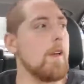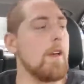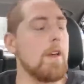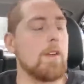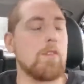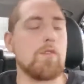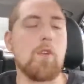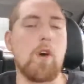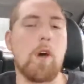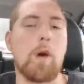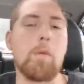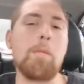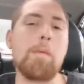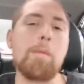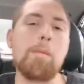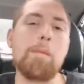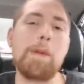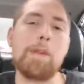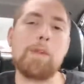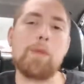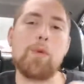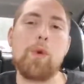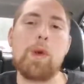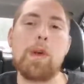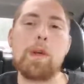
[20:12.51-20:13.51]
So I'm in
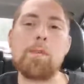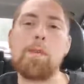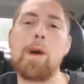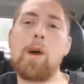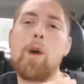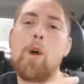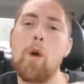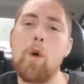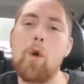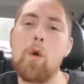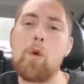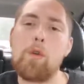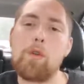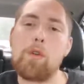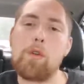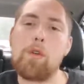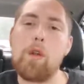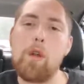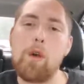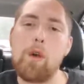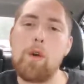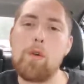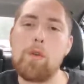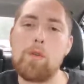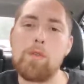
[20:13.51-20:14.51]
between my old
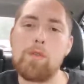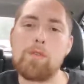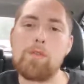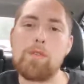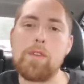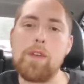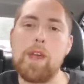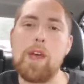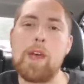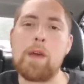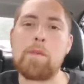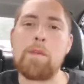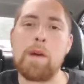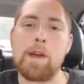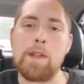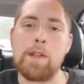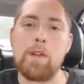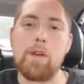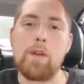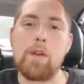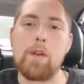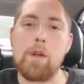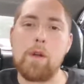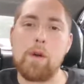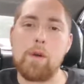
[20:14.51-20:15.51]
clothes and my
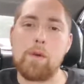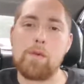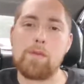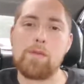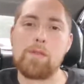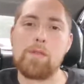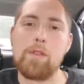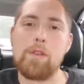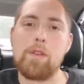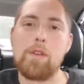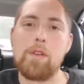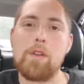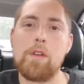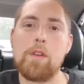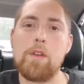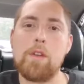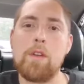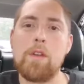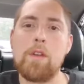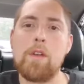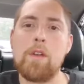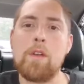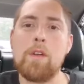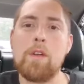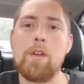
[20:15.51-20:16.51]
new clothes.
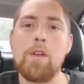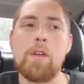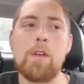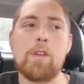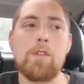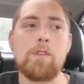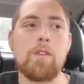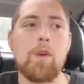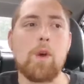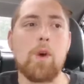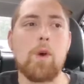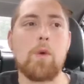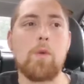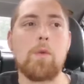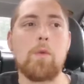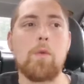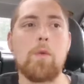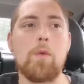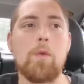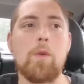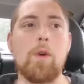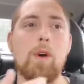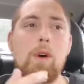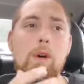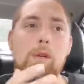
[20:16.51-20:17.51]
So,
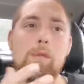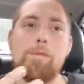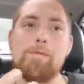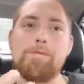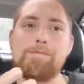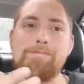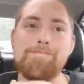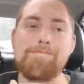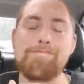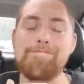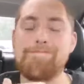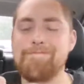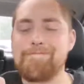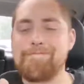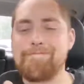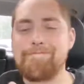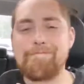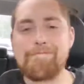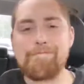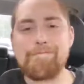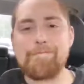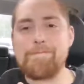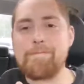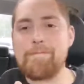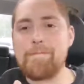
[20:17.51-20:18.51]
well,
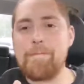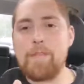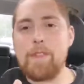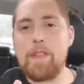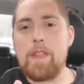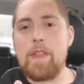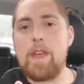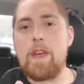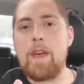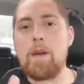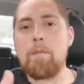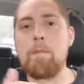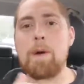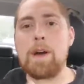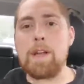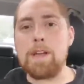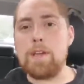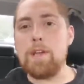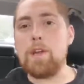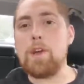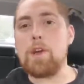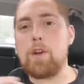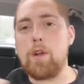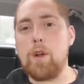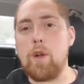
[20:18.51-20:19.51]
my
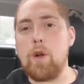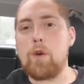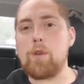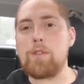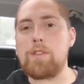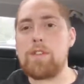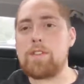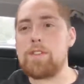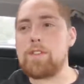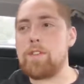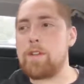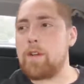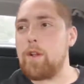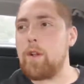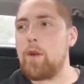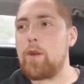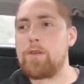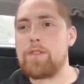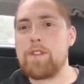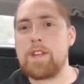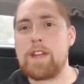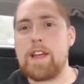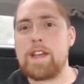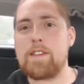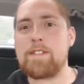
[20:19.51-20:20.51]
new clothes is the
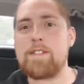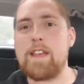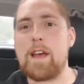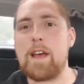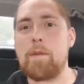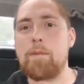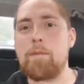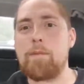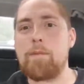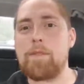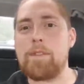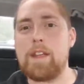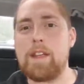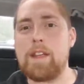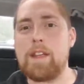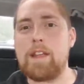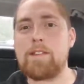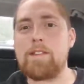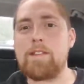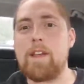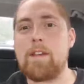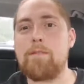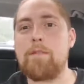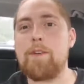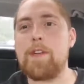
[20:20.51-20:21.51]
clothes that I
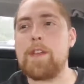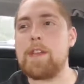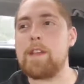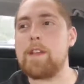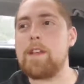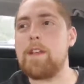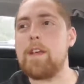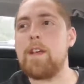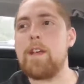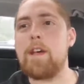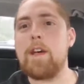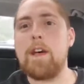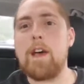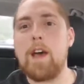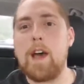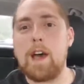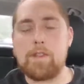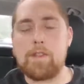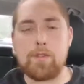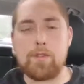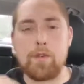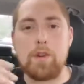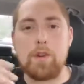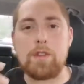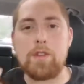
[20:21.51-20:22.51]
stopped fitting.
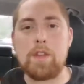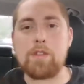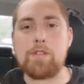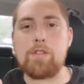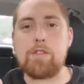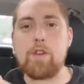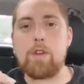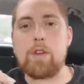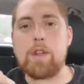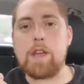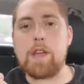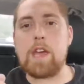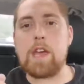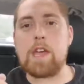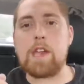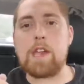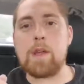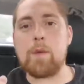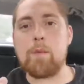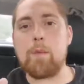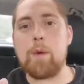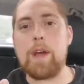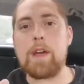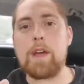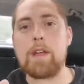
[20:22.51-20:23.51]
As soon as I started
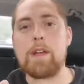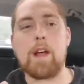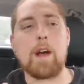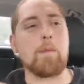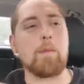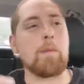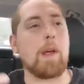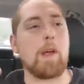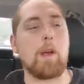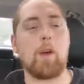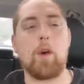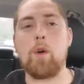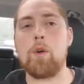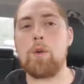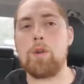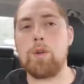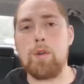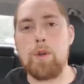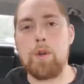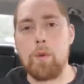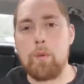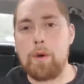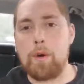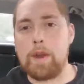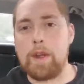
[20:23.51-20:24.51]
gaining weight, I'm like, oh, you
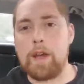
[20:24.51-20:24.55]
know what?